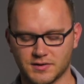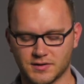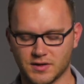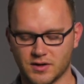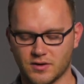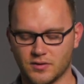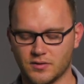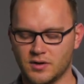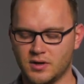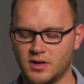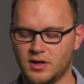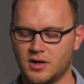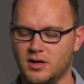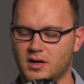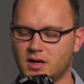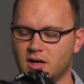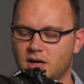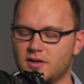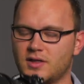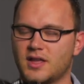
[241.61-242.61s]
So
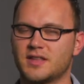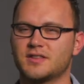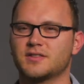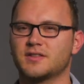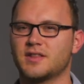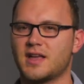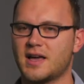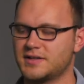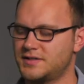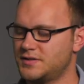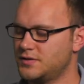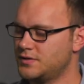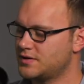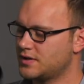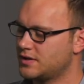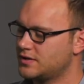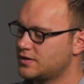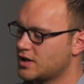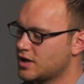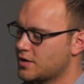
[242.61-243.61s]
that's the last use
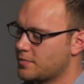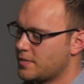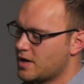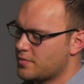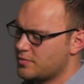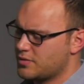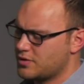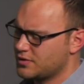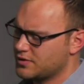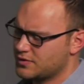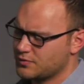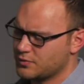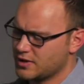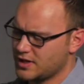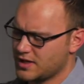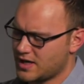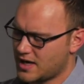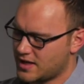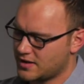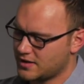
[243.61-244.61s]
I'll talk about. There's
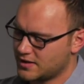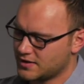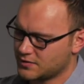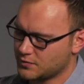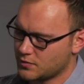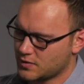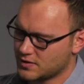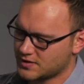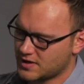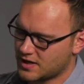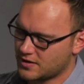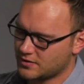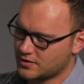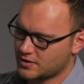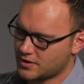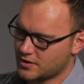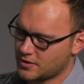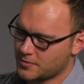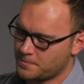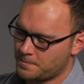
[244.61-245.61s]
really endless ones out
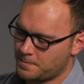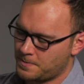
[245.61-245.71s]
there.